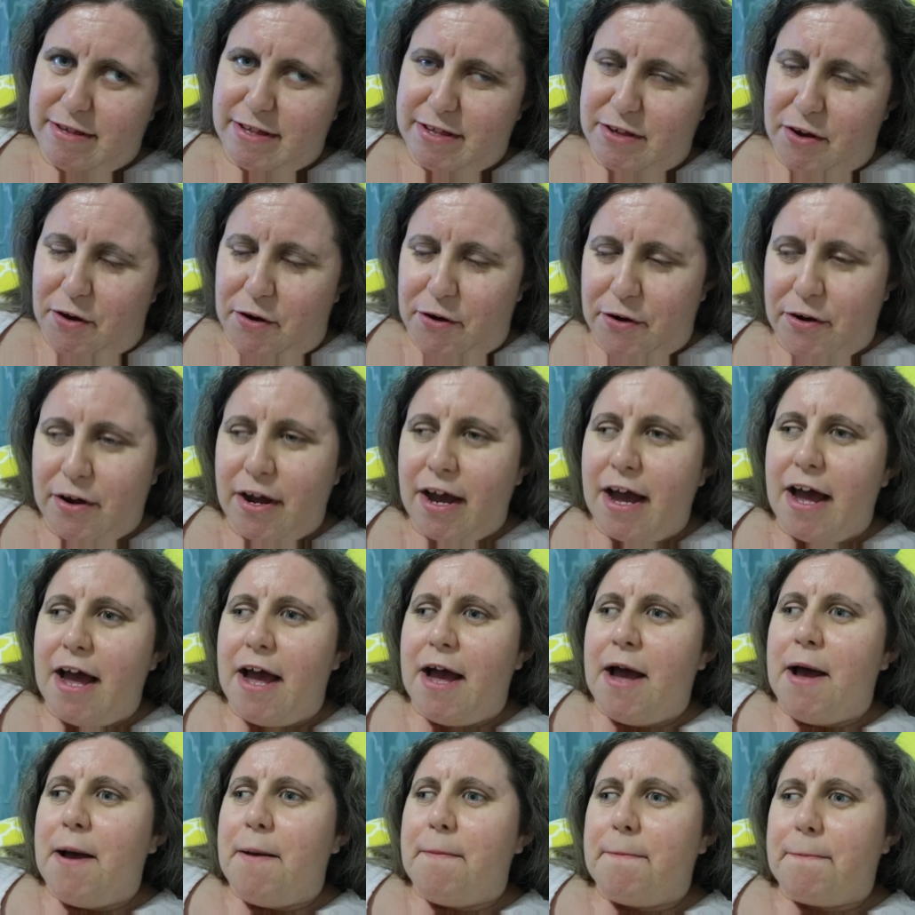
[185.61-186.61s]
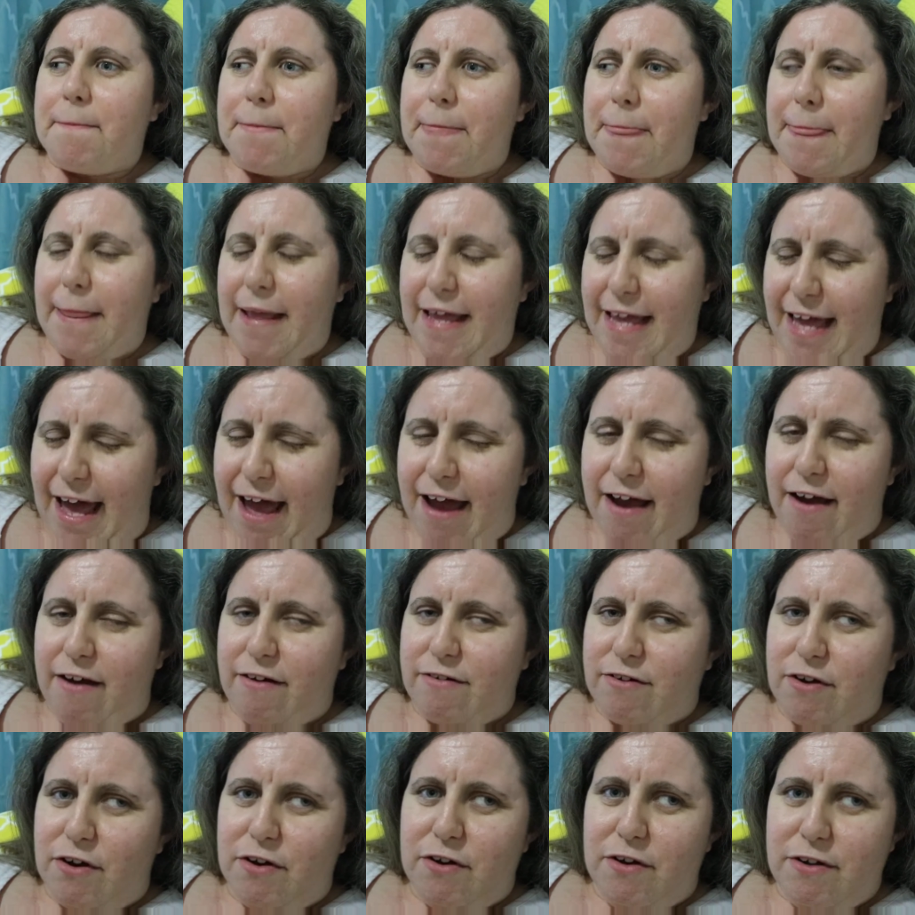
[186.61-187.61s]
So yeah,
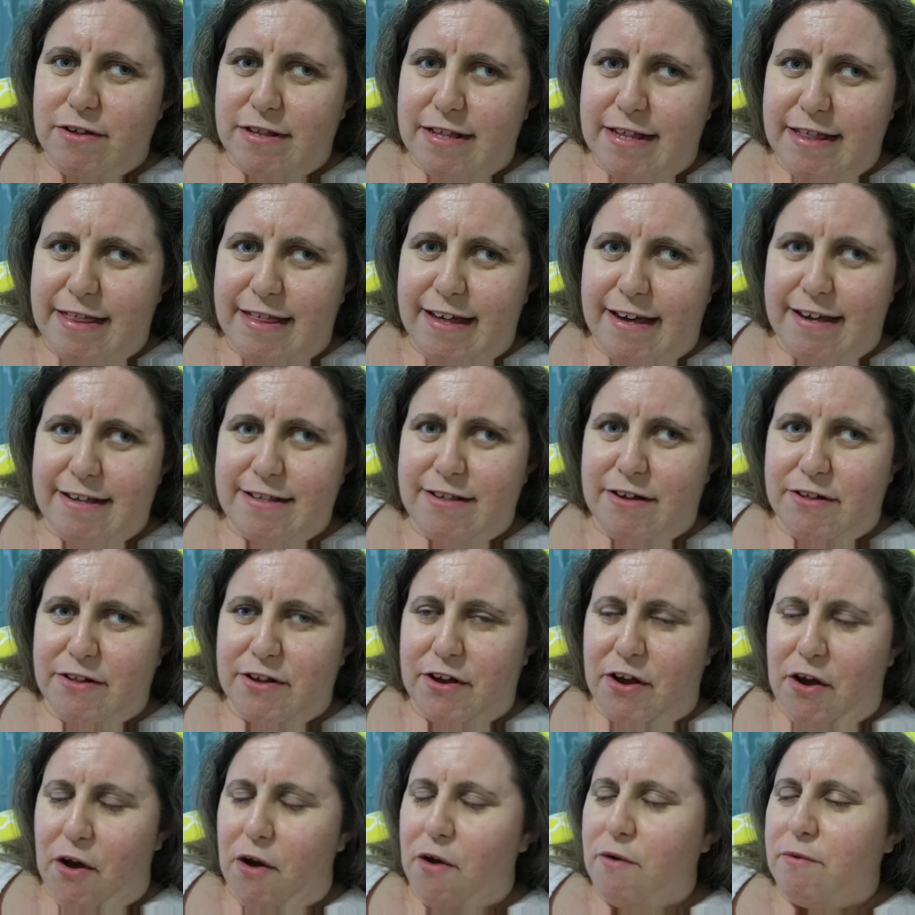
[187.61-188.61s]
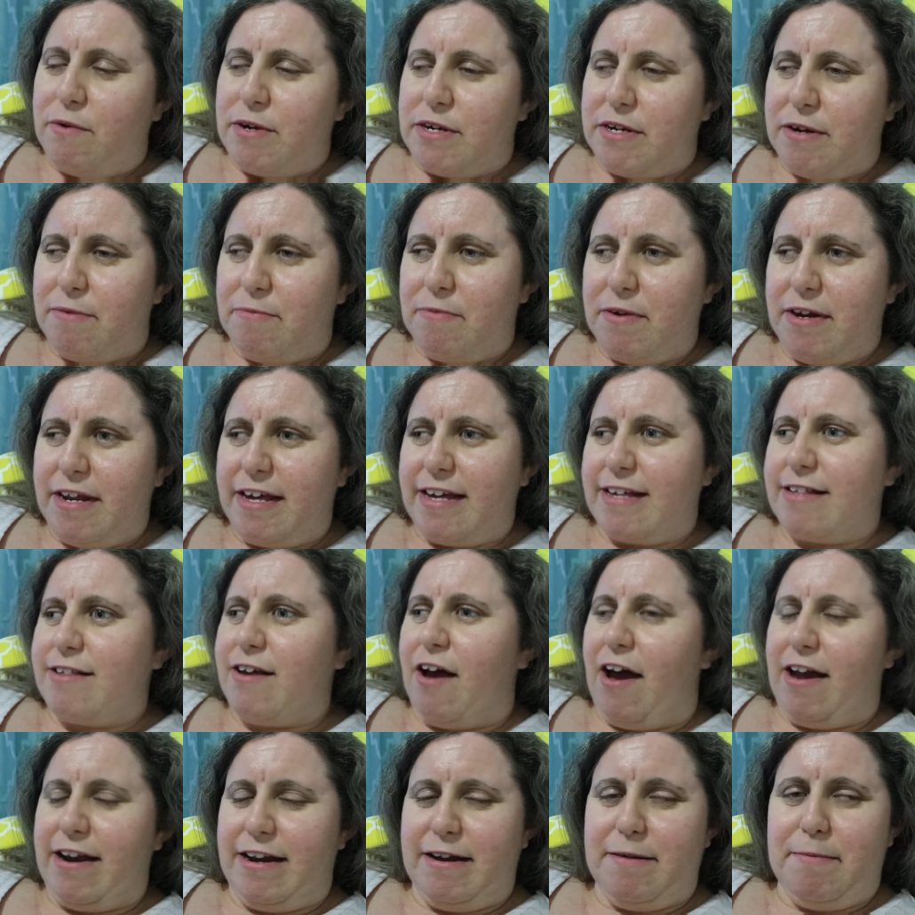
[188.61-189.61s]
I've got lots of things on the go, which I'm really
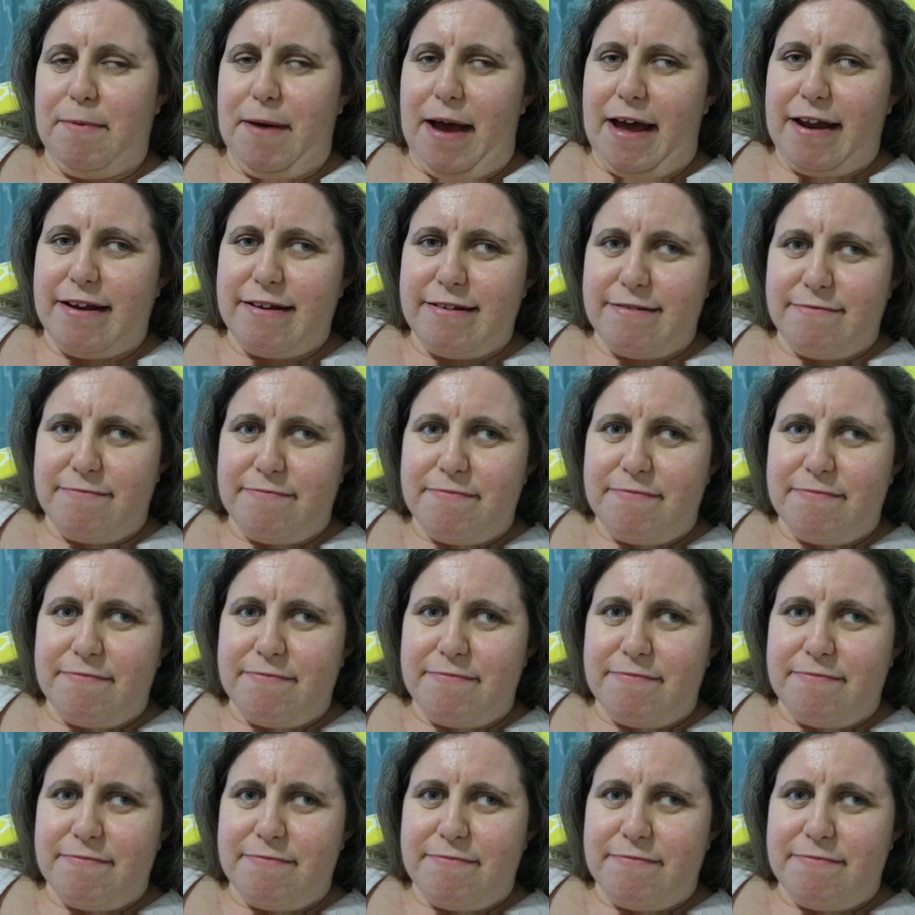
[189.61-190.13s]
excited about.